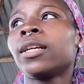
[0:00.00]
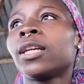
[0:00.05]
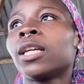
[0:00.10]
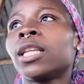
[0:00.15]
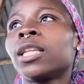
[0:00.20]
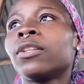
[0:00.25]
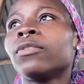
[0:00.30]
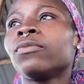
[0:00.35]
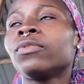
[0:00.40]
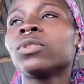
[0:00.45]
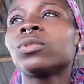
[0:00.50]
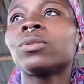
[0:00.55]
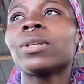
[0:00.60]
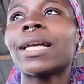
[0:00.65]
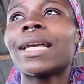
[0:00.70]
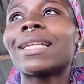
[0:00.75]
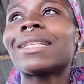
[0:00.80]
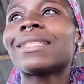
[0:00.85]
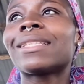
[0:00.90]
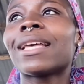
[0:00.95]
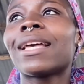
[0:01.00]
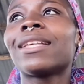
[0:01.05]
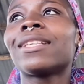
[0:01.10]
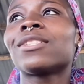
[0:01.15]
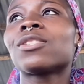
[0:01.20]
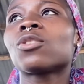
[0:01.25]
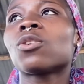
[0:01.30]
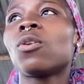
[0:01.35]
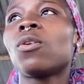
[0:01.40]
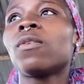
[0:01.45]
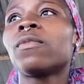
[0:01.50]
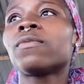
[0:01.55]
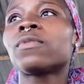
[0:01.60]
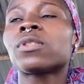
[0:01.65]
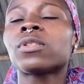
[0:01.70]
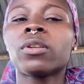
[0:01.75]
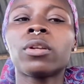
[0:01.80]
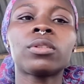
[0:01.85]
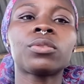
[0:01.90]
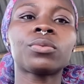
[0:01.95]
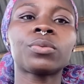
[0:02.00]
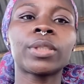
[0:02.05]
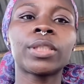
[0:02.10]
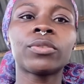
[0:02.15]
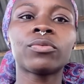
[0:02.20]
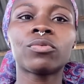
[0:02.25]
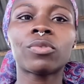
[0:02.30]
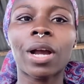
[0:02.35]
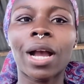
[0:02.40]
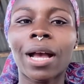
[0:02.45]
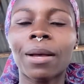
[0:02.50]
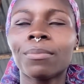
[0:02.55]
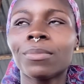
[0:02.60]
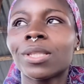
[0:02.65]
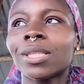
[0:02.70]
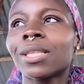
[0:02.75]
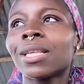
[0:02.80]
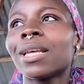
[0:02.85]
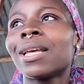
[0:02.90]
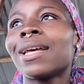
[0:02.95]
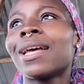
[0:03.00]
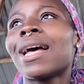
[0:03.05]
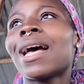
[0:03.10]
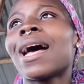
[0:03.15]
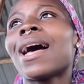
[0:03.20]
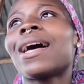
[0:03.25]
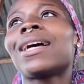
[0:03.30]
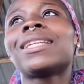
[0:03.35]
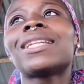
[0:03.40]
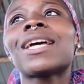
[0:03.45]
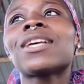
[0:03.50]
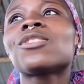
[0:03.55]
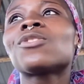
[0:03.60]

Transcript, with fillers: the real essence of slaughtering rams and that